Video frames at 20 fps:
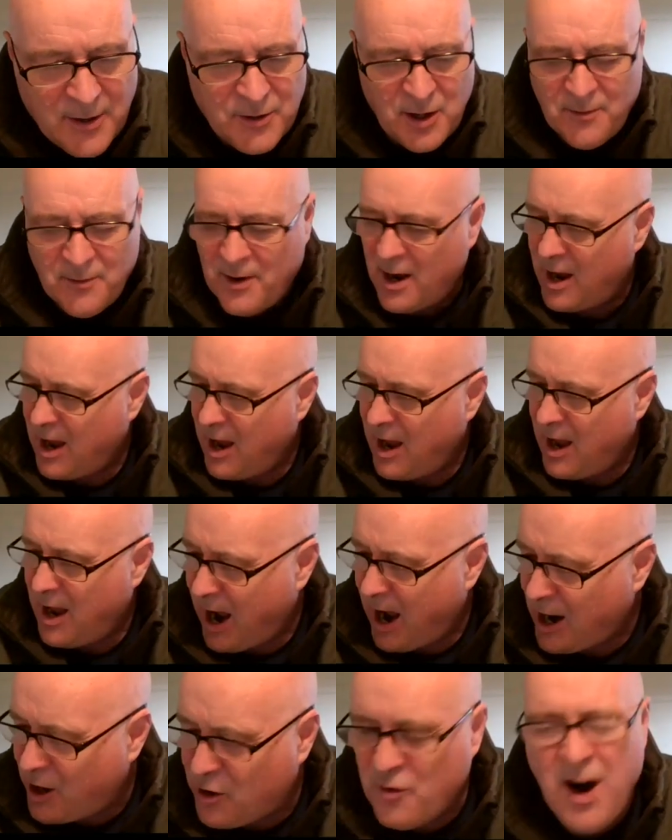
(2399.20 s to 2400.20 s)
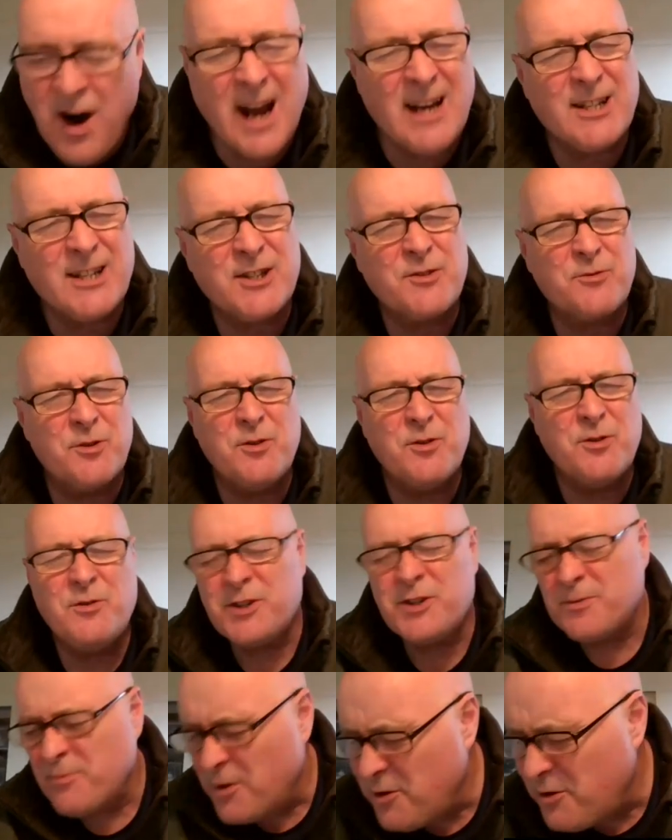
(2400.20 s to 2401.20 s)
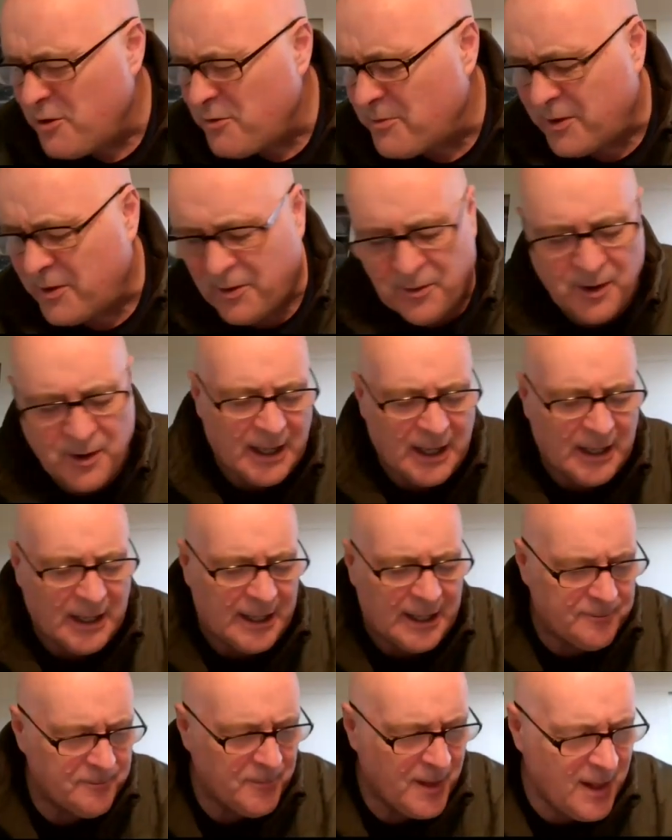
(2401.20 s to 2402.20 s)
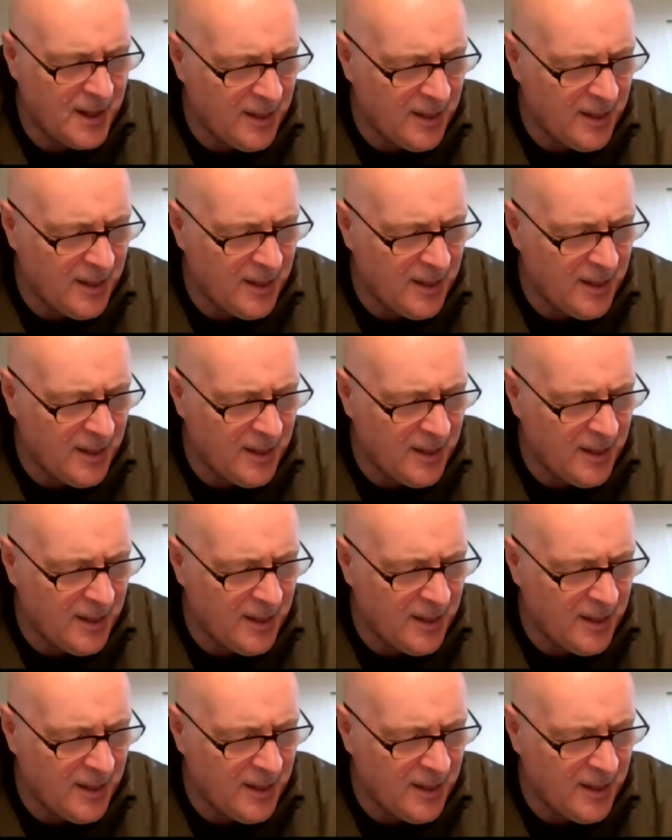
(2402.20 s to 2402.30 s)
sort of a grassroots movement, really,